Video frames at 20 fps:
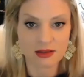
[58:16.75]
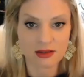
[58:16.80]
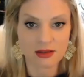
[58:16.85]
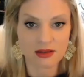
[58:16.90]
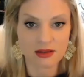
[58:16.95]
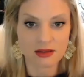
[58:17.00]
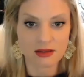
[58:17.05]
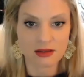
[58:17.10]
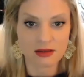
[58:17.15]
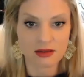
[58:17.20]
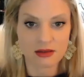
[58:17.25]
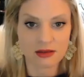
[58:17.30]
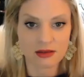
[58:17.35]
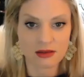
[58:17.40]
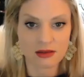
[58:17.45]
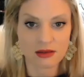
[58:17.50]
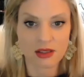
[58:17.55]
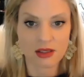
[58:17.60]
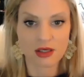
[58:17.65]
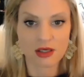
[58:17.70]
you
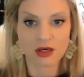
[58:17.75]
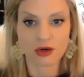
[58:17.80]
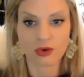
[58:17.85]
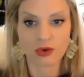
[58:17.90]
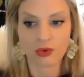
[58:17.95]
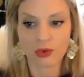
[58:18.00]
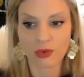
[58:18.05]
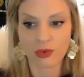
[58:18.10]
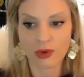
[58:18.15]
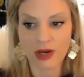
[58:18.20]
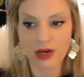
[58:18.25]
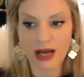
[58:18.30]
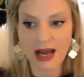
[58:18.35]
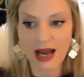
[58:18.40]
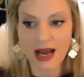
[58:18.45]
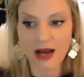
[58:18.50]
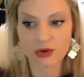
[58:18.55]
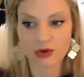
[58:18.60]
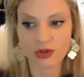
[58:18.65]
know, how